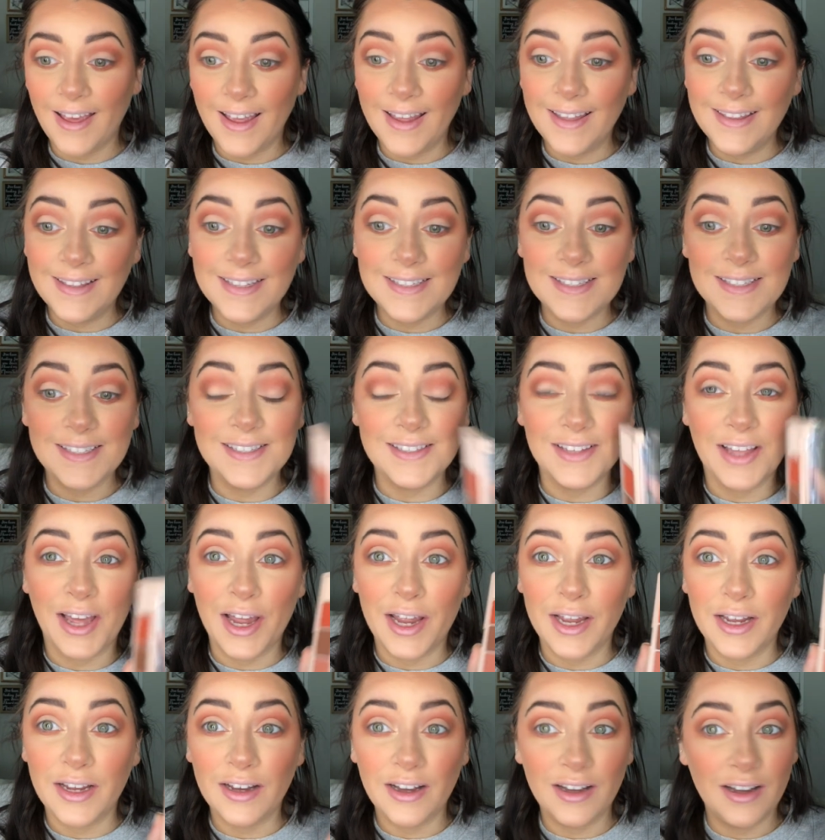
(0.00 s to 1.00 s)
And this is
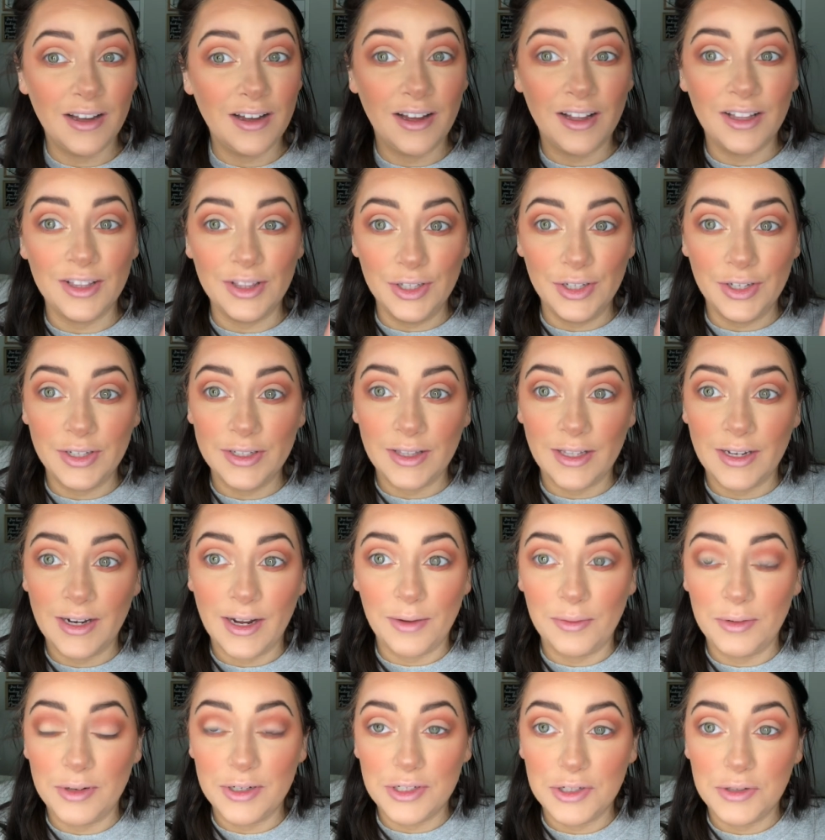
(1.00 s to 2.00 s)
like a look that I
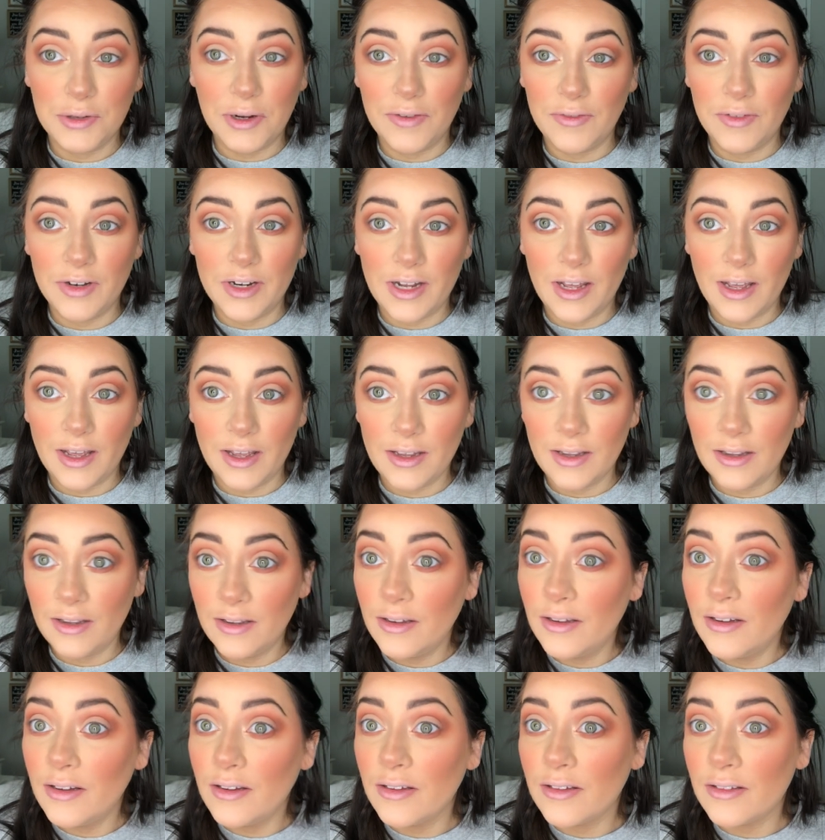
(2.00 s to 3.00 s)
would do every day.
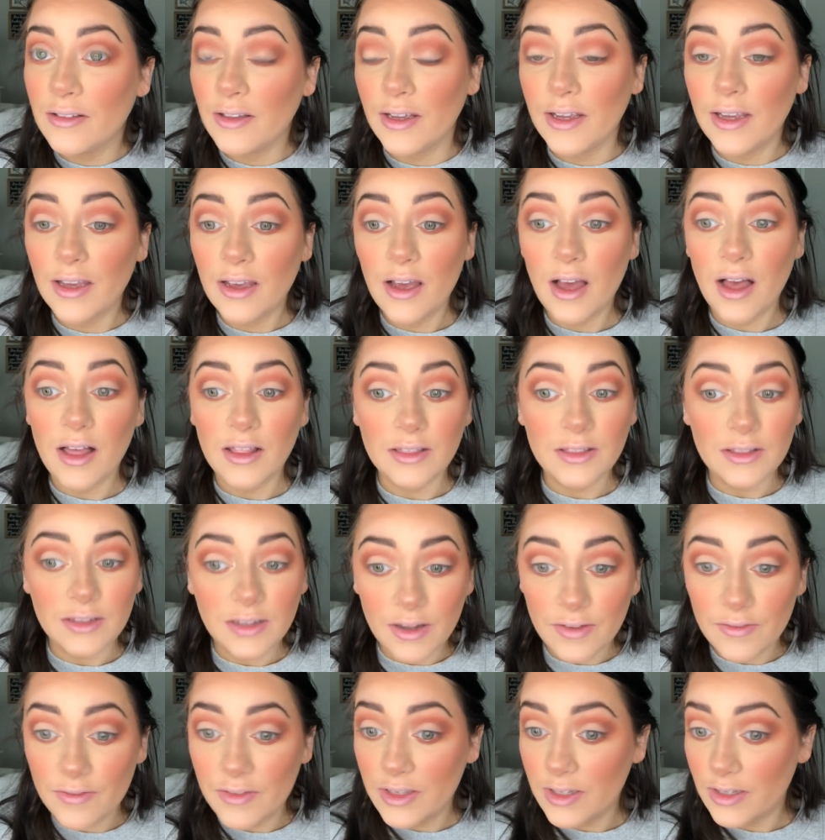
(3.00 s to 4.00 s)
Like, I
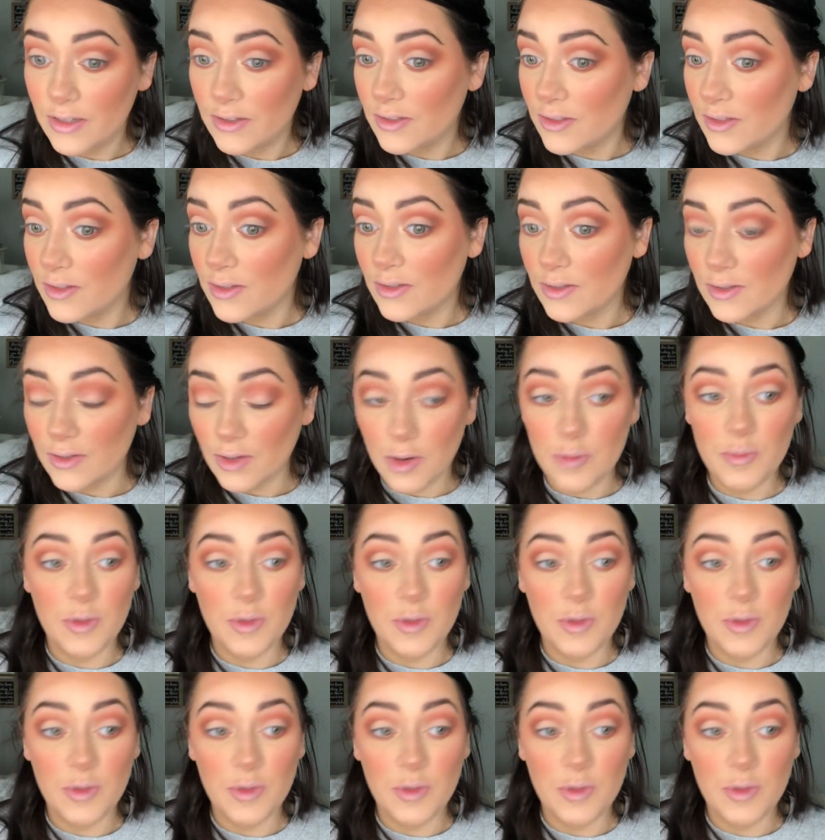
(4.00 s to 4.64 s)
love this so